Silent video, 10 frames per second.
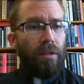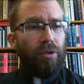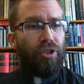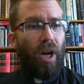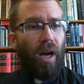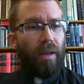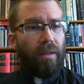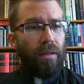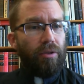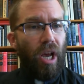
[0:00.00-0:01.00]

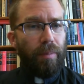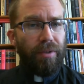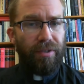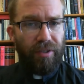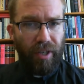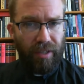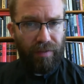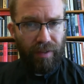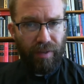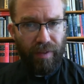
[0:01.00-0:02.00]
John chapter 6,
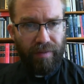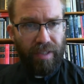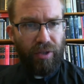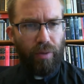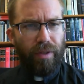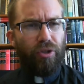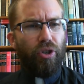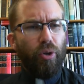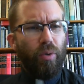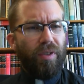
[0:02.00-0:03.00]
verse 52 The
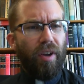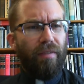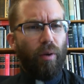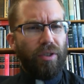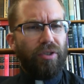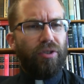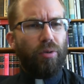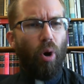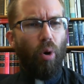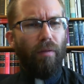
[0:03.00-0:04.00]
Jews therefore
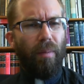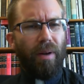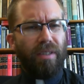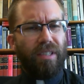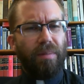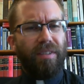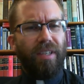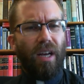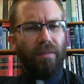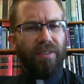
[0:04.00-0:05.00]
strove amongst
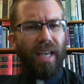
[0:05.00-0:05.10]
themselves,